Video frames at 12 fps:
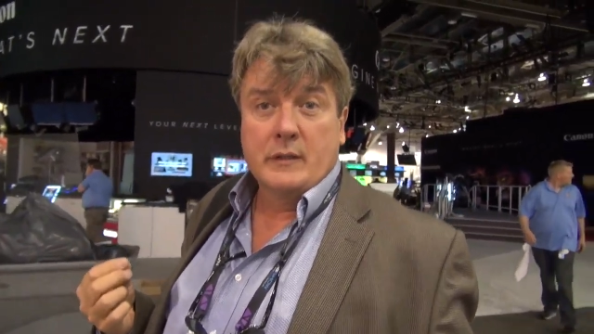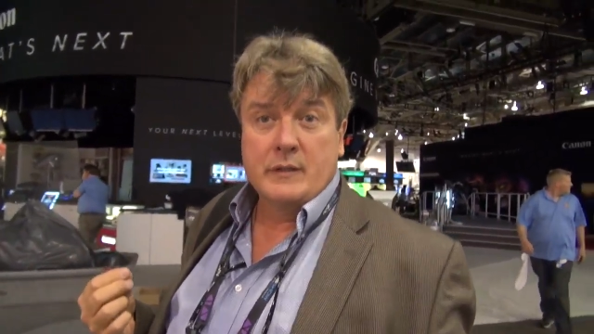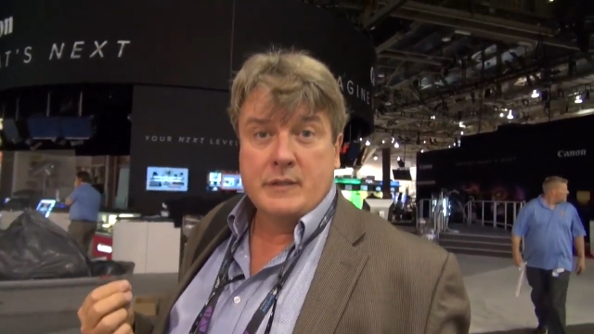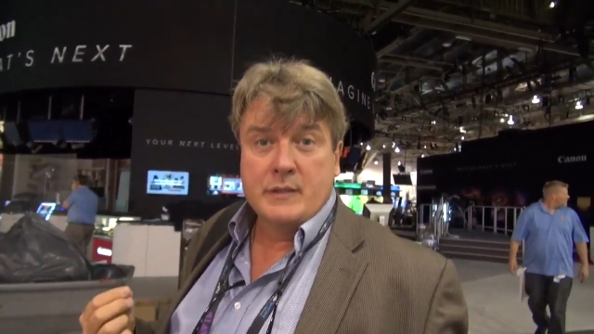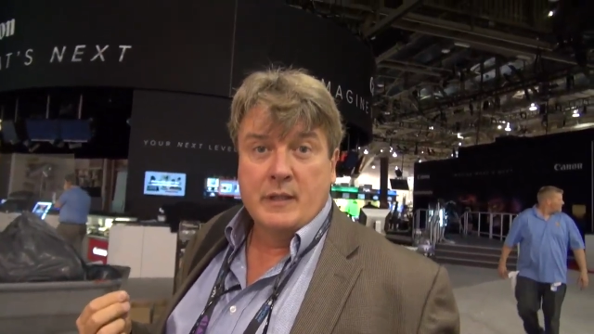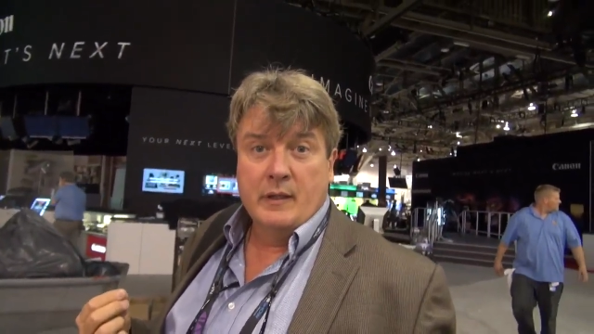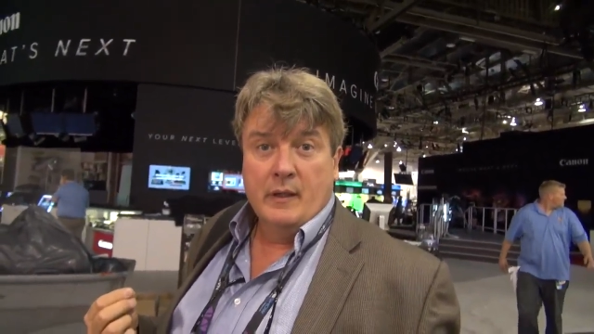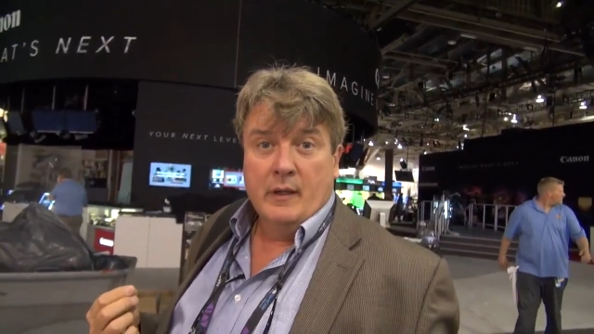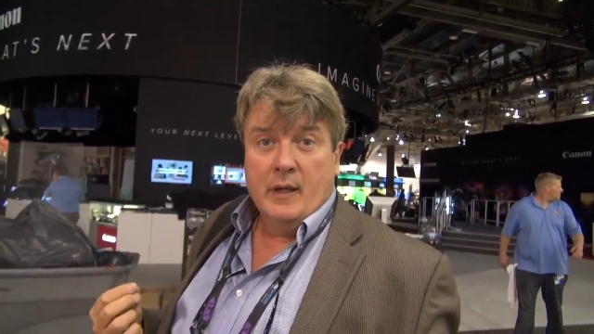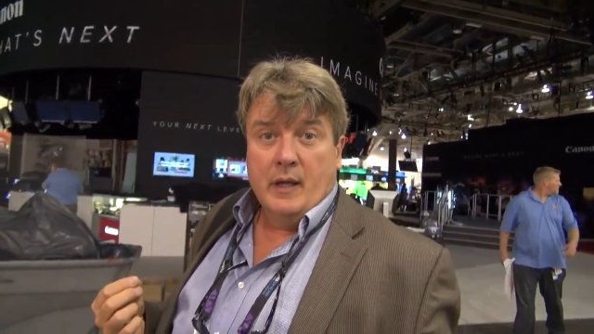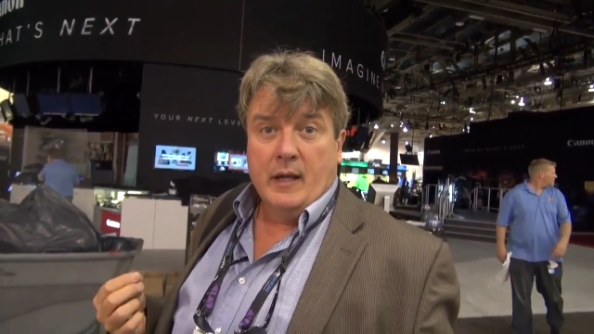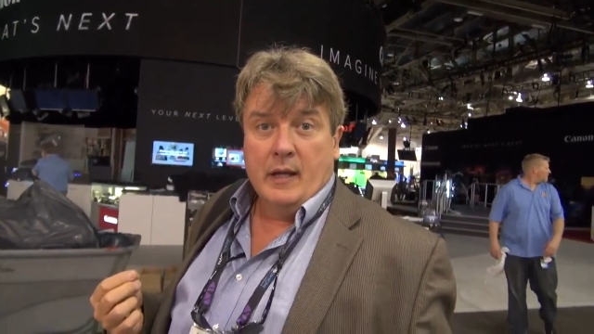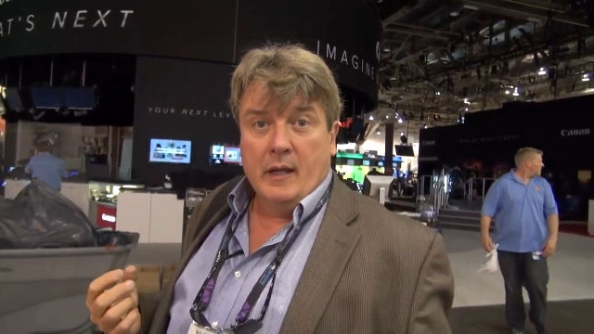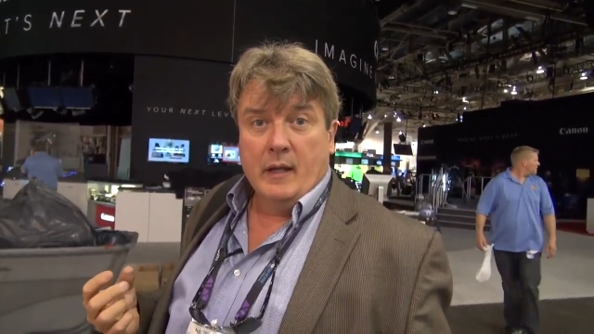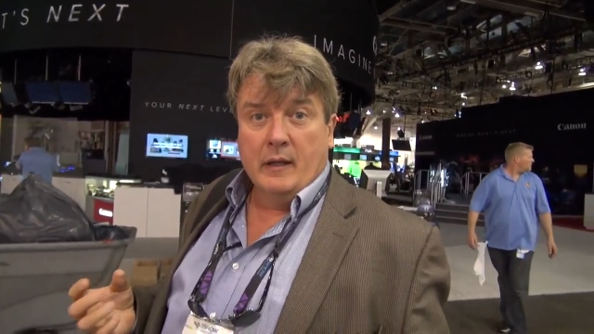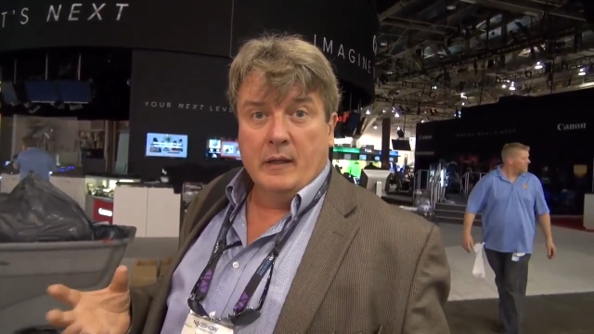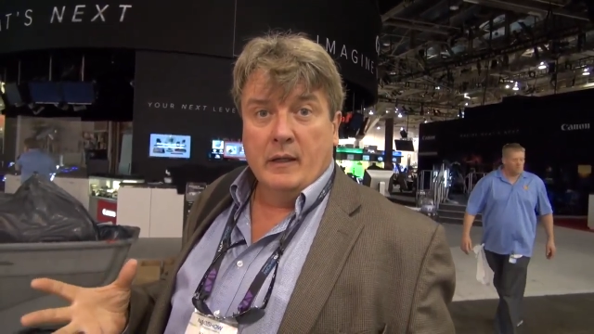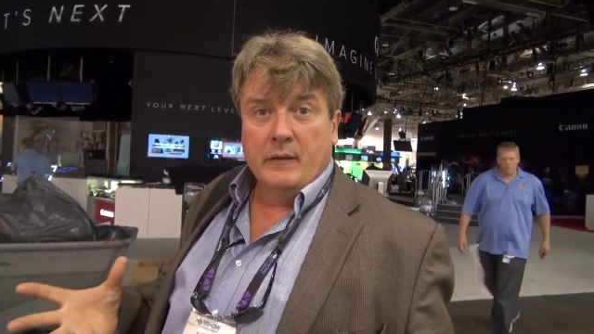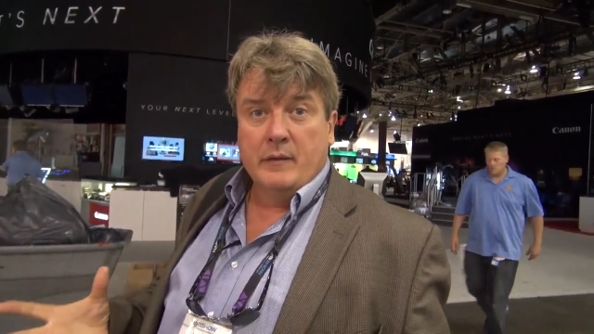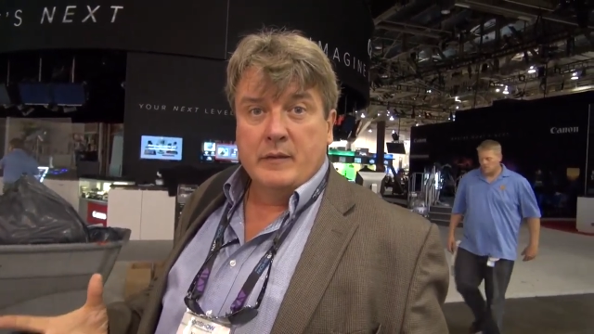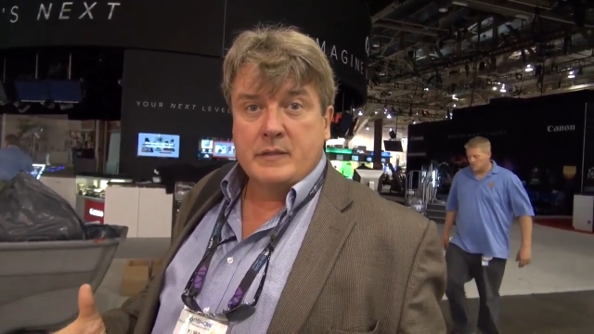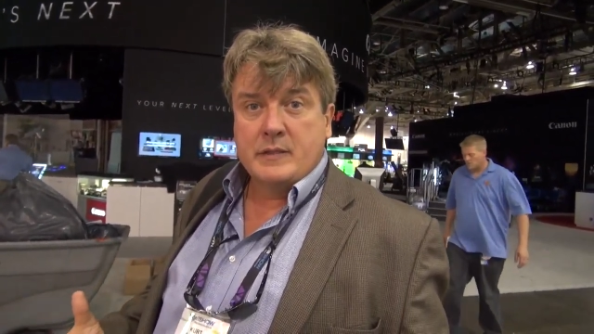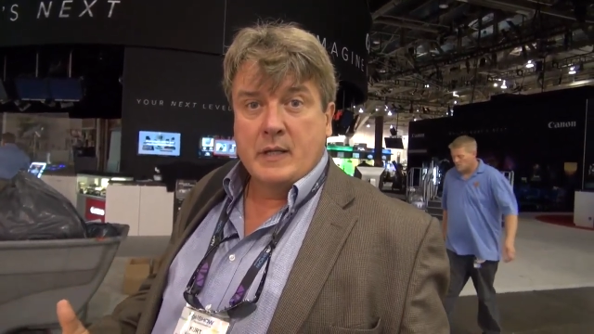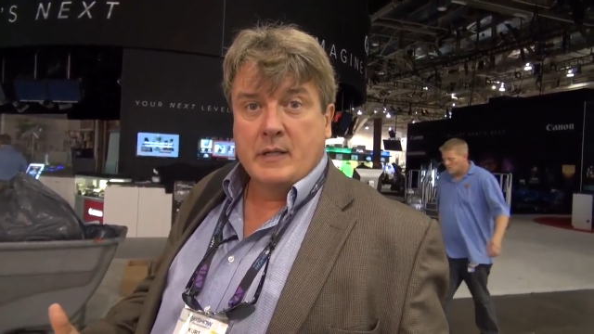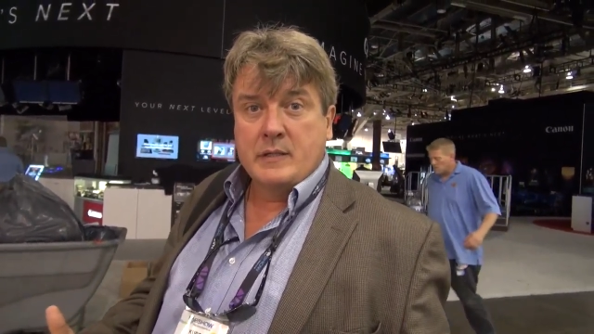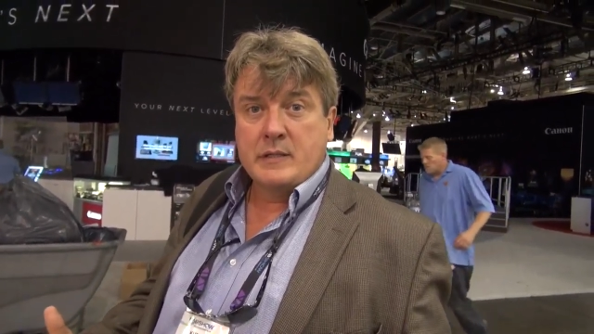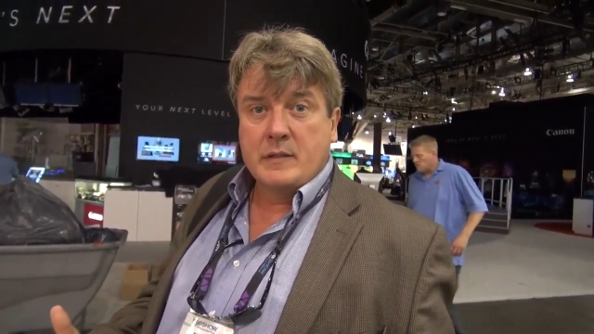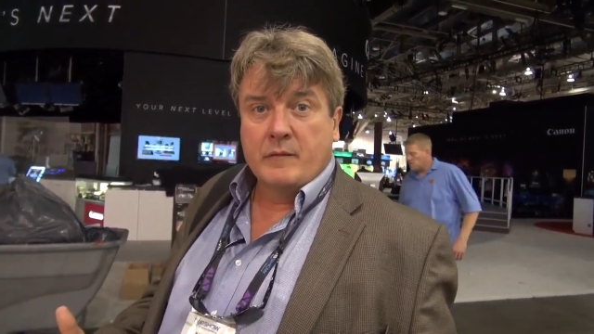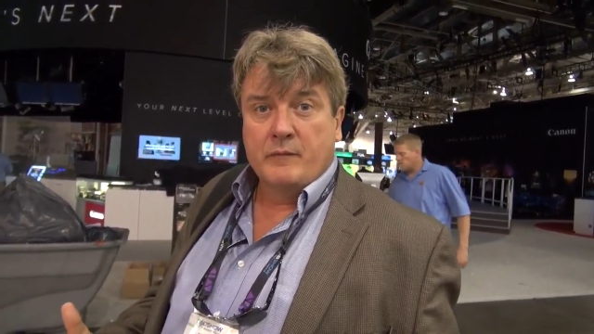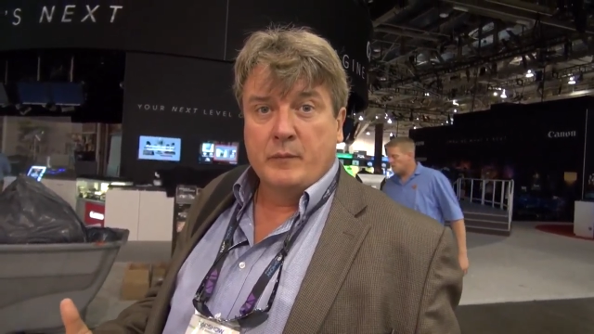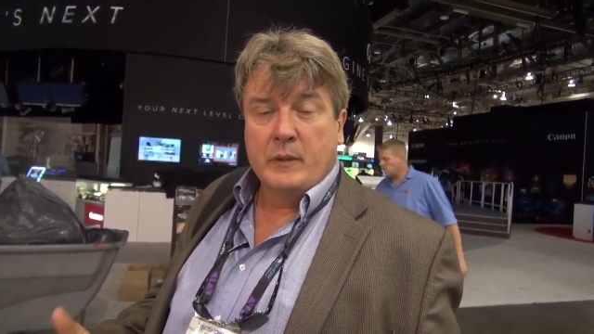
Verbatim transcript: this and the sense of